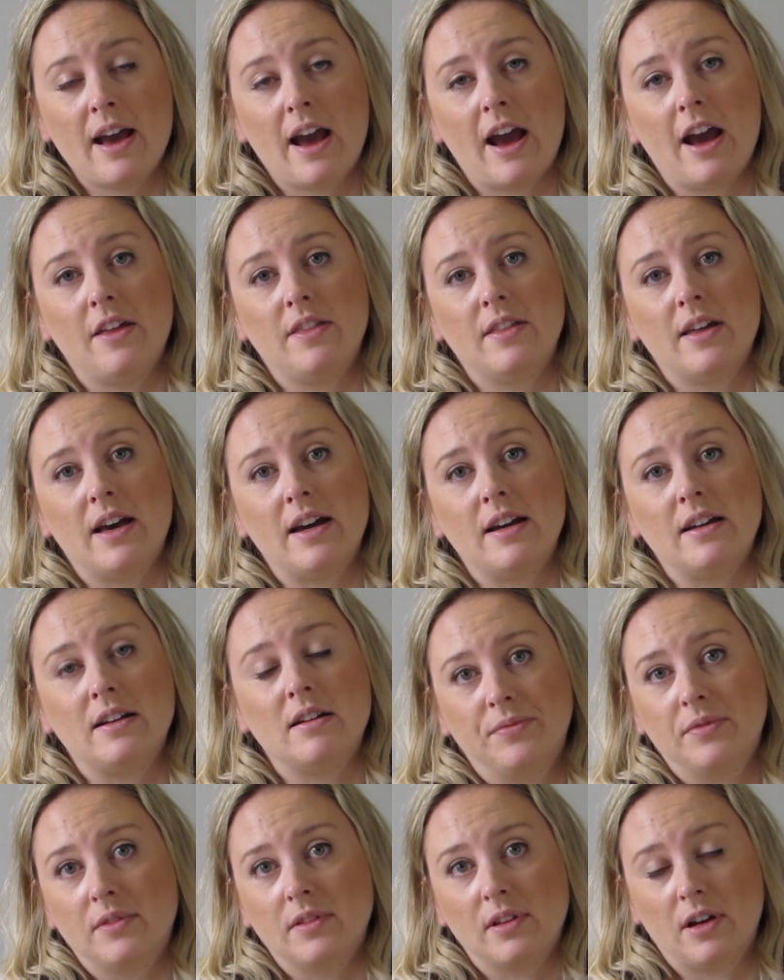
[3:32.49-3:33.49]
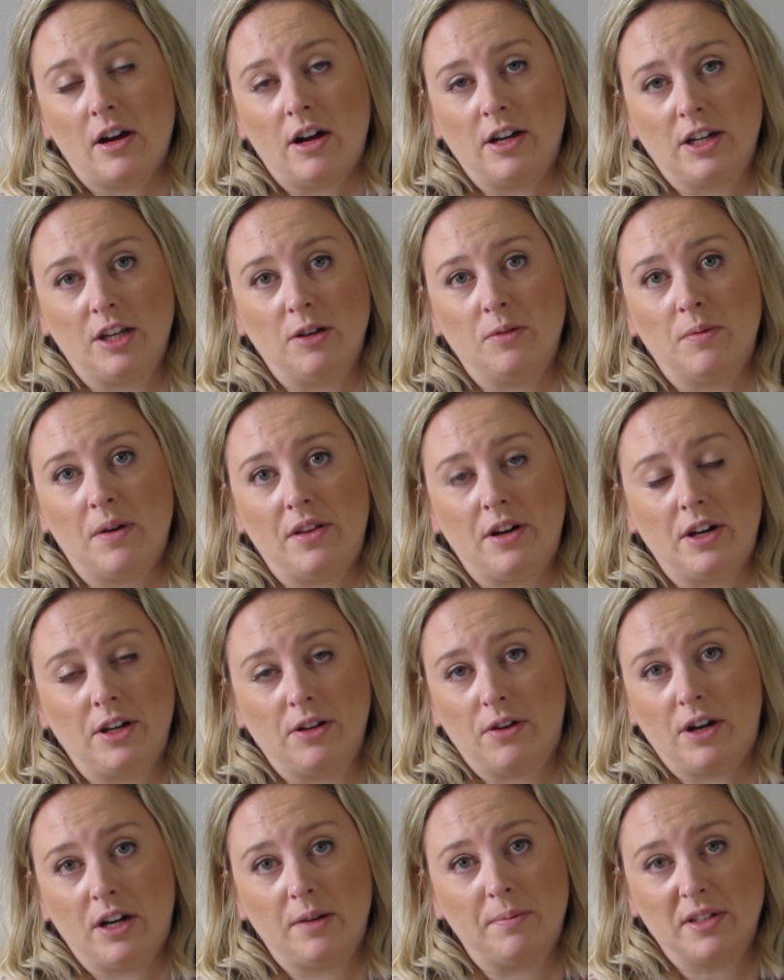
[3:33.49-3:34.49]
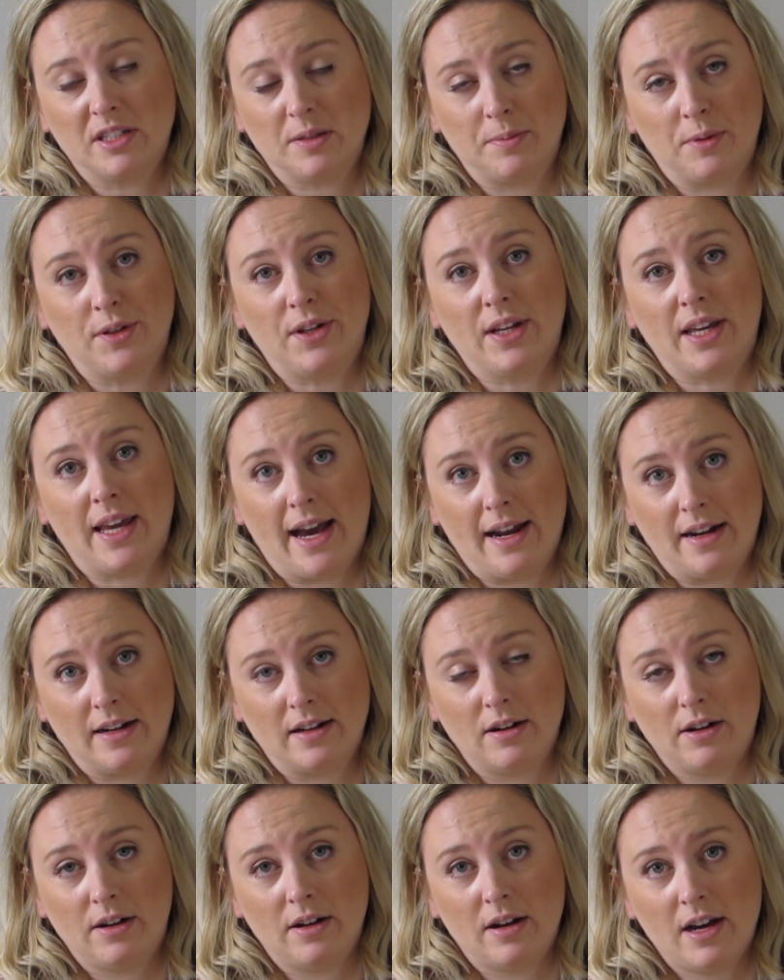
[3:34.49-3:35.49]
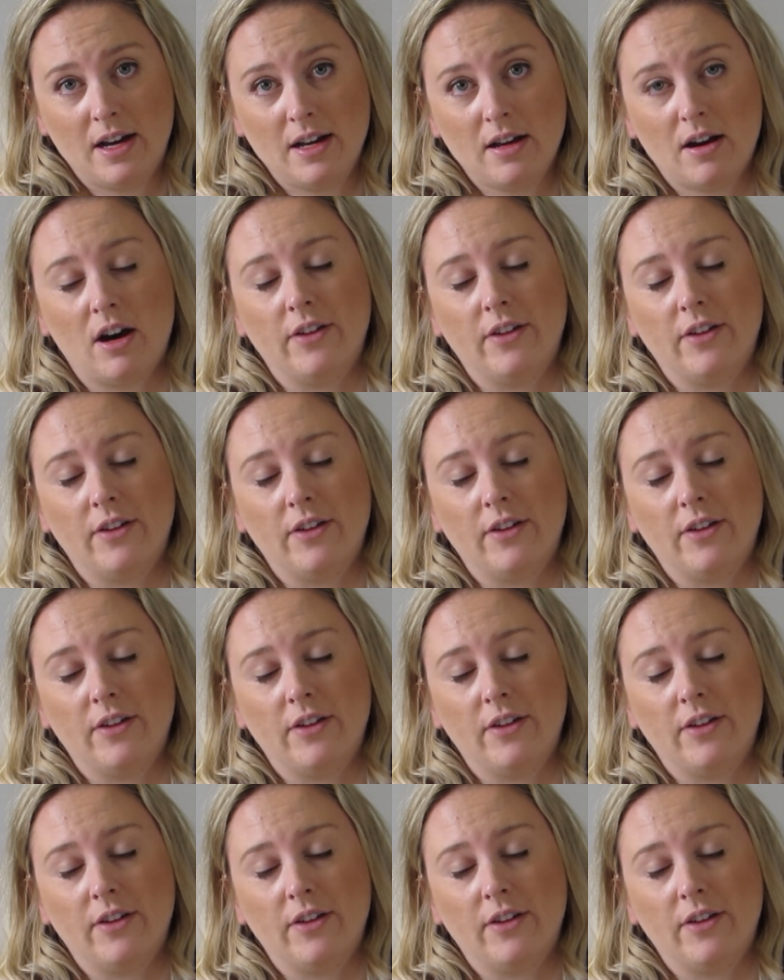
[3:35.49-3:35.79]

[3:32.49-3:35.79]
and then argue whether you are admissible to Canada or not.